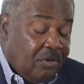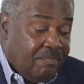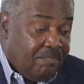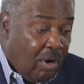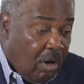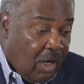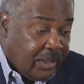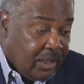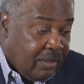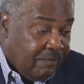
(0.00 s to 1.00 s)
sort of
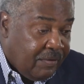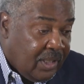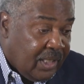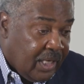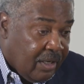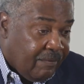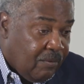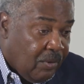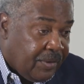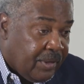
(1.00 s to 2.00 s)
part of the
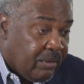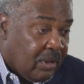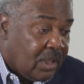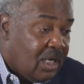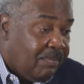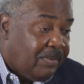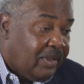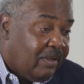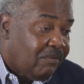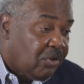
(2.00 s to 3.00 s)
effort. There are a
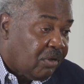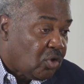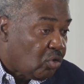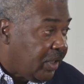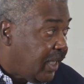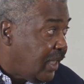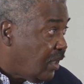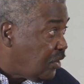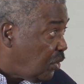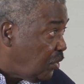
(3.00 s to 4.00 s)
couple of sort of
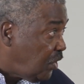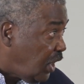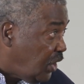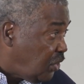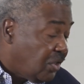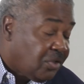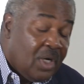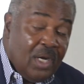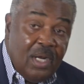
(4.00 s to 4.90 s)
trade associations.